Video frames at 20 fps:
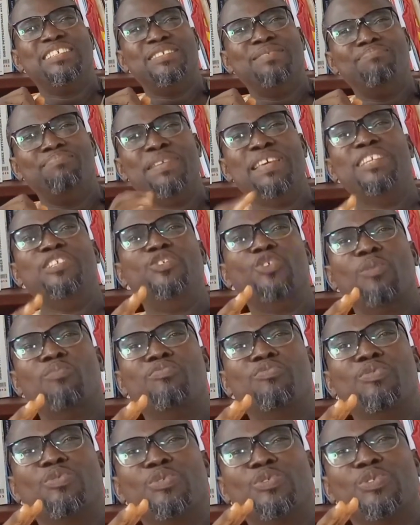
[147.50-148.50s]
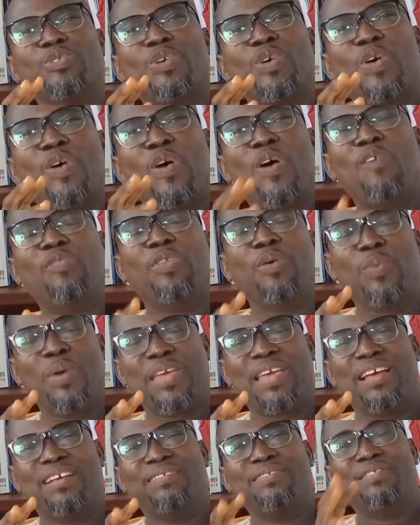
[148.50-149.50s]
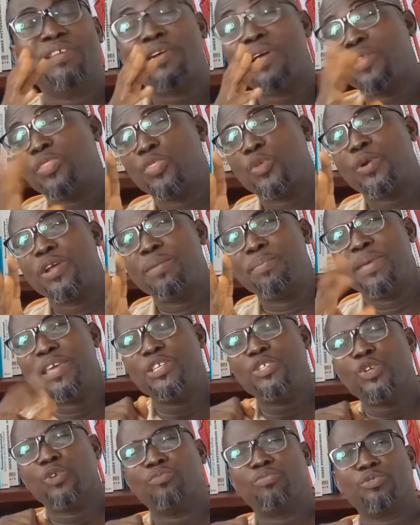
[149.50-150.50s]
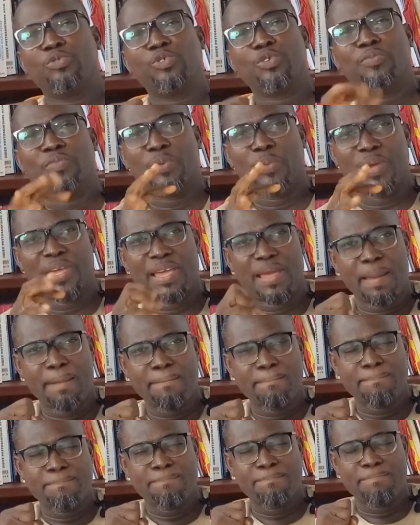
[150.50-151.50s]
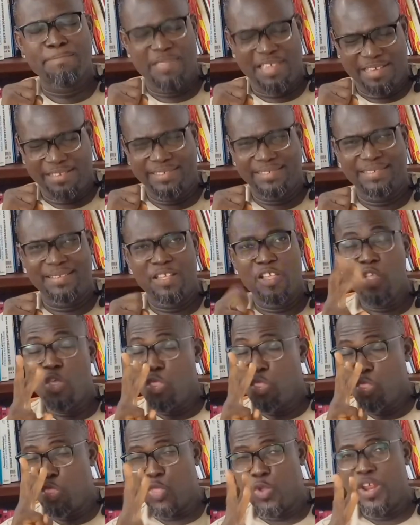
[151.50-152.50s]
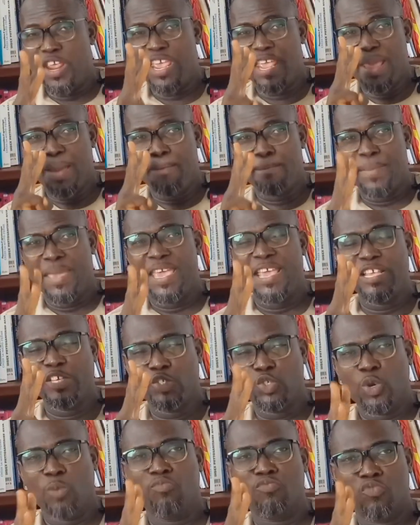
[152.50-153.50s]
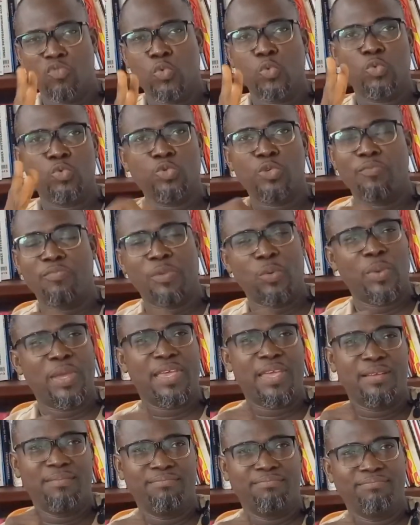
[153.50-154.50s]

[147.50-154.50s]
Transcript: main job roles of the worker. There are 3 main job roles of the worker. Yes, 3 main job roles of the worker.